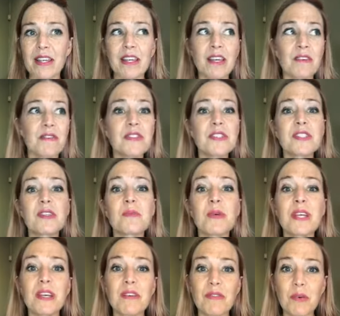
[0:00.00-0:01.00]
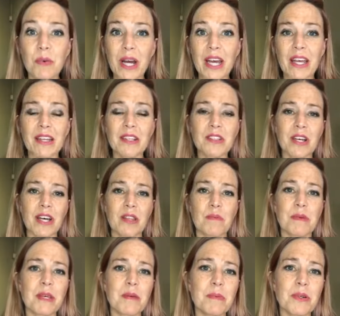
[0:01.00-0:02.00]
the gifts that we give away to
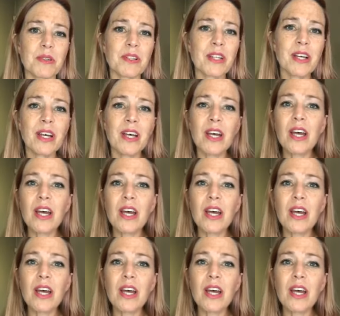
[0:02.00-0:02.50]
other people.